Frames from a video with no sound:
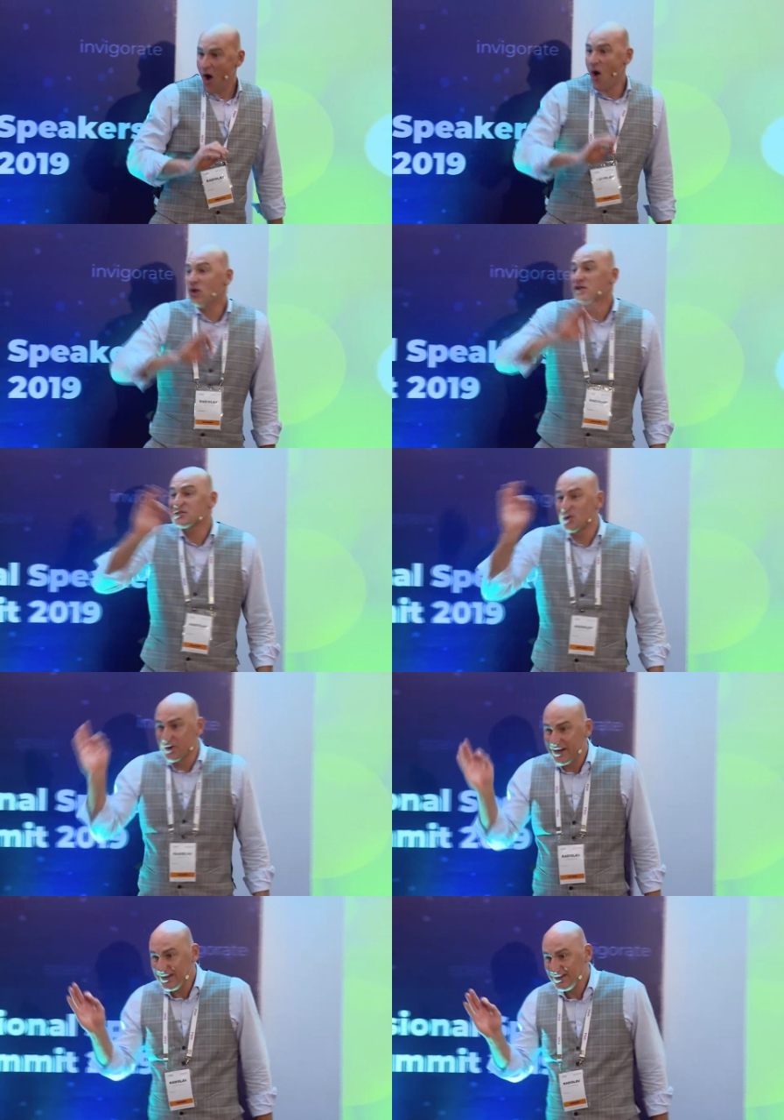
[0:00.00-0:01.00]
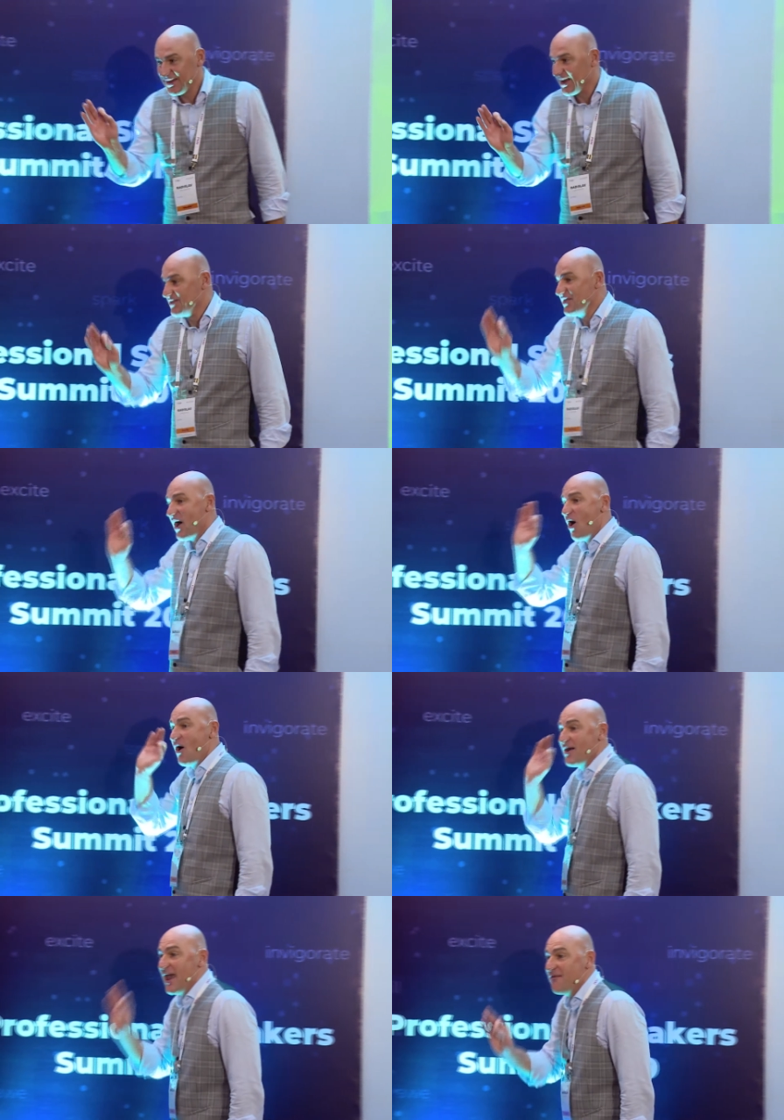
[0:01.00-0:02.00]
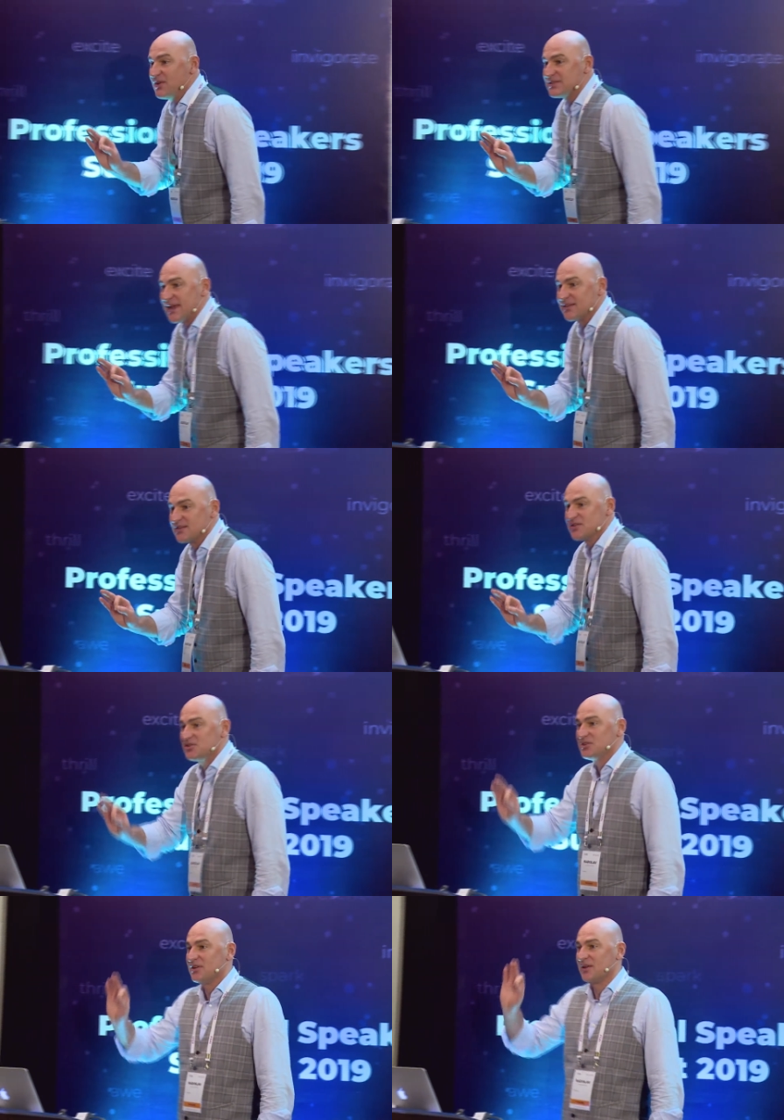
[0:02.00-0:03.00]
All story in all, every sentence,